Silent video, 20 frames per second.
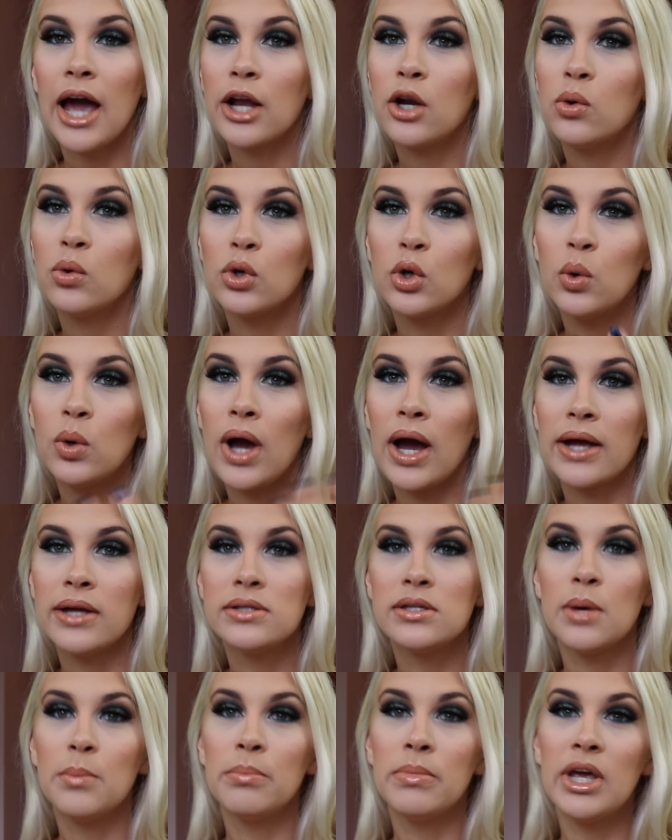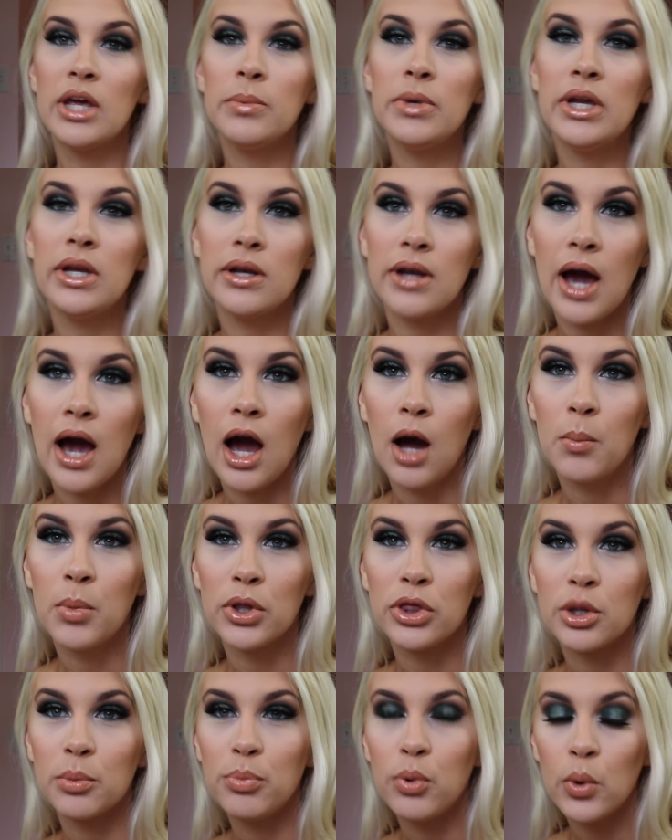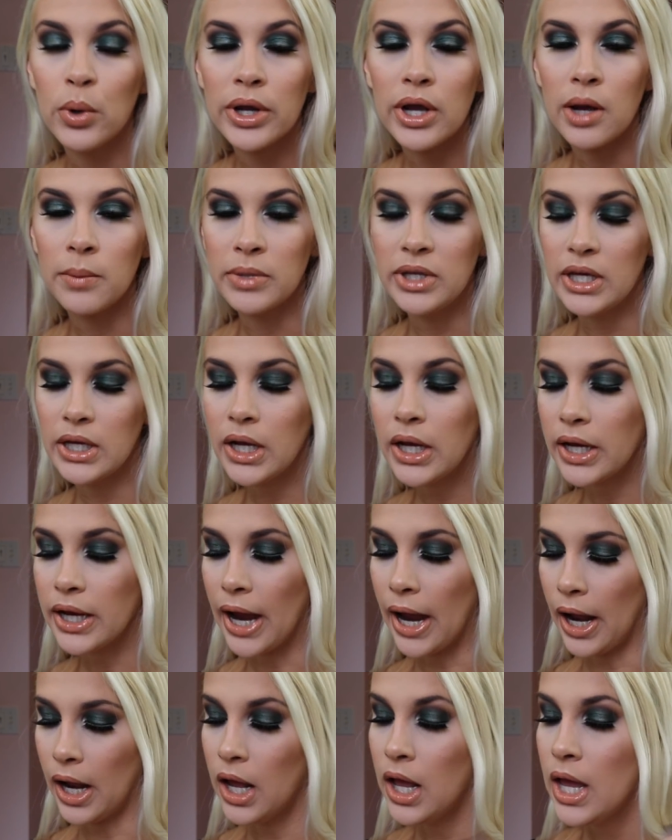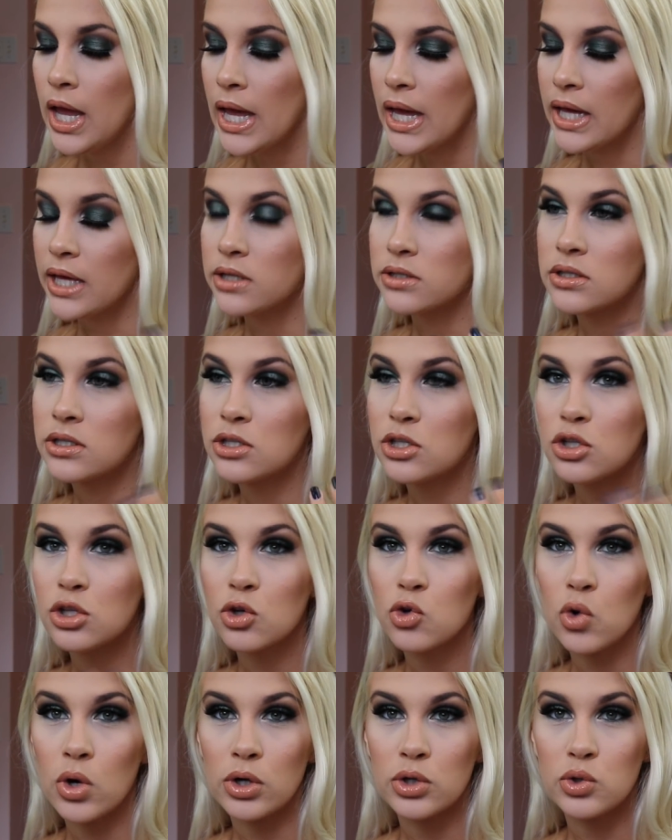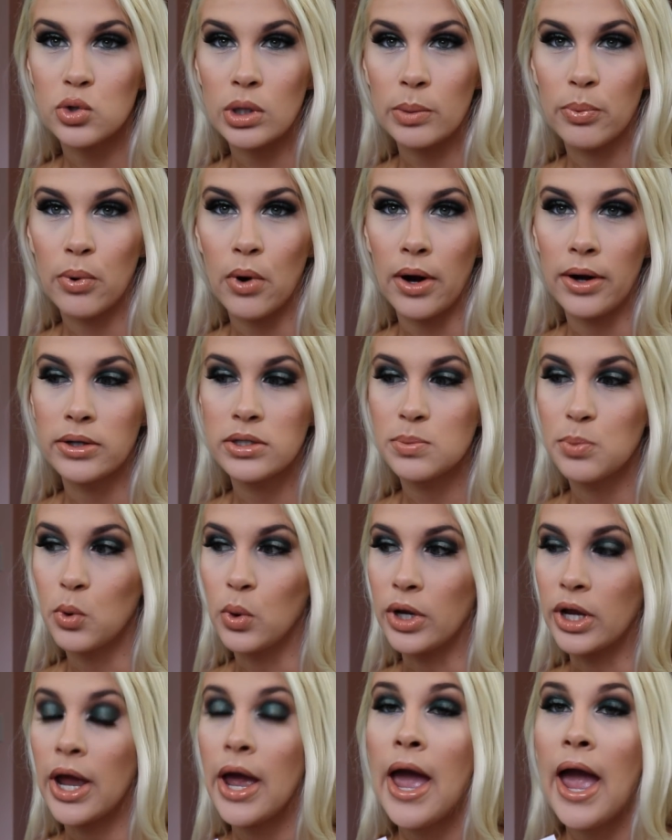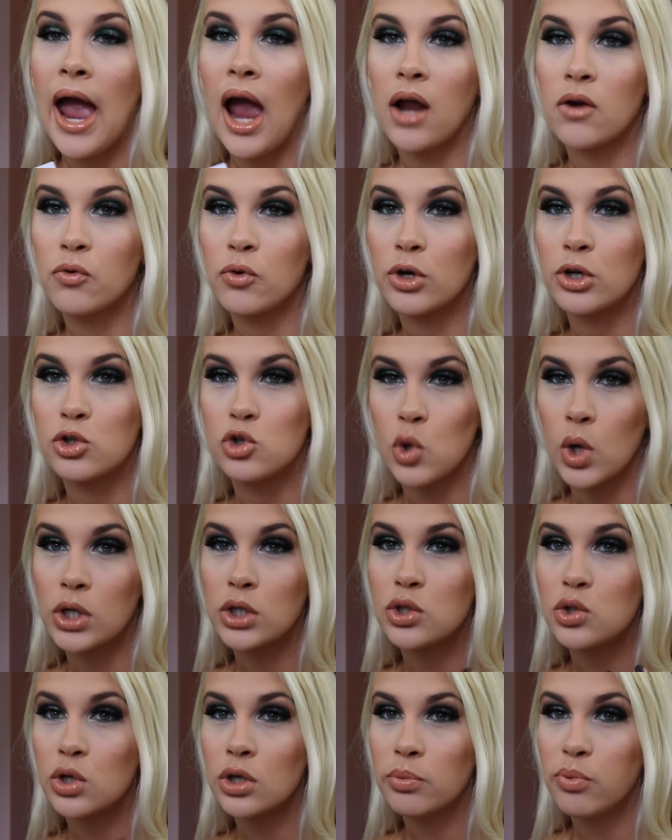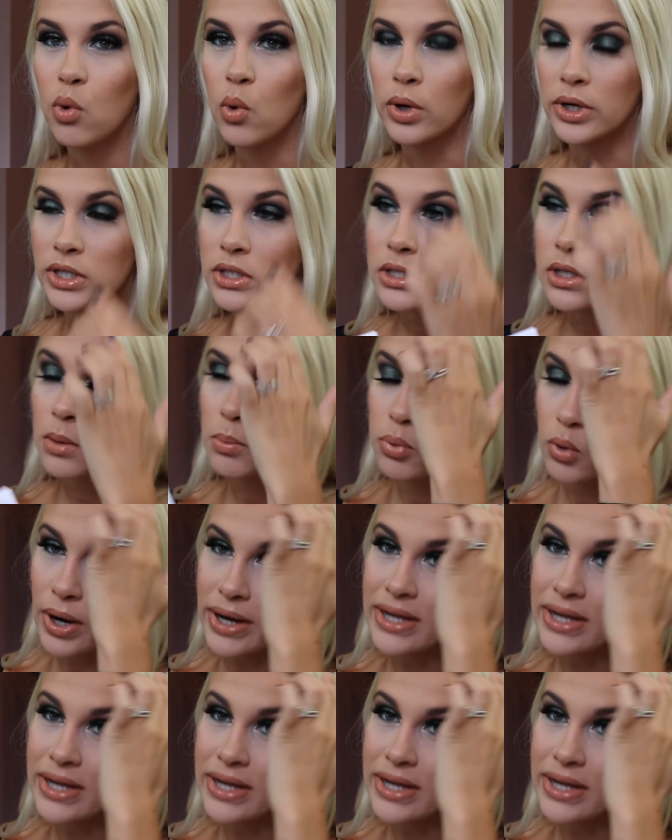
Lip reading: I don't know, guys, maybe not. But the point I'm getting at is this is a drugstore price point, and for a drugstore price